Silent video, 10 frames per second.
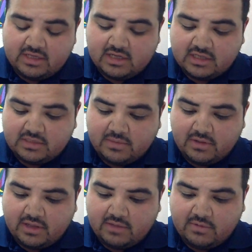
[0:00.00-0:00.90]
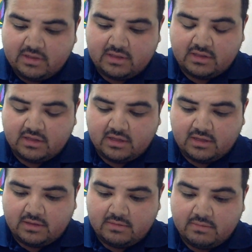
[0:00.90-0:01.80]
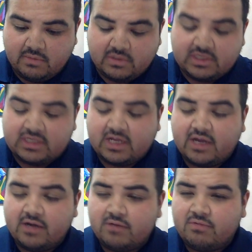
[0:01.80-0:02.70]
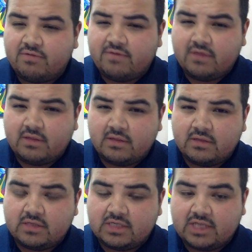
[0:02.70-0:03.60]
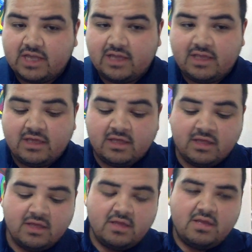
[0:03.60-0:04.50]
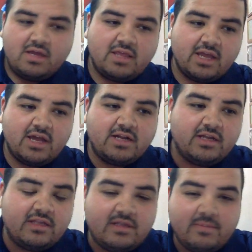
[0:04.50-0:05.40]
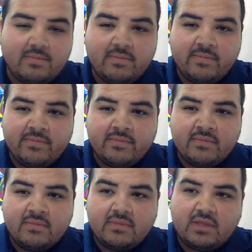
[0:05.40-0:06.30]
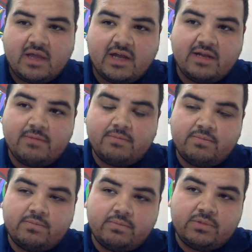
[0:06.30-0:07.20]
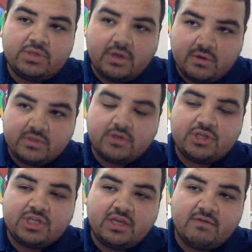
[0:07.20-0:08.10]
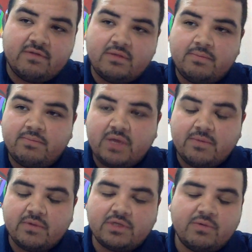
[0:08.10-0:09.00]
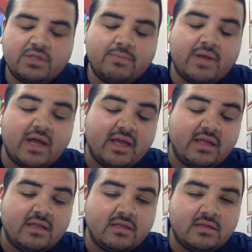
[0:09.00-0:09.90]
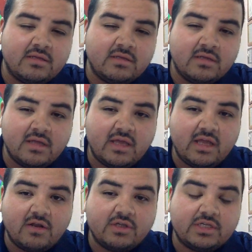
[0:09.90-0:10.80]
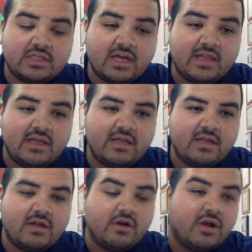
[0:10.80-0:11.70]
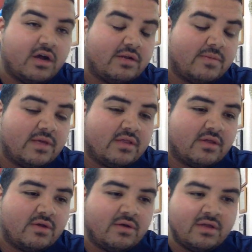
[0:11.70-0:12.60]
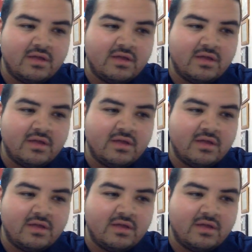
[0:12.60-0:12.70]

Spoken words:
it talks about like what's most desired within society, and that kind of shows or shifts people into what to buying in our society and in our economy. So,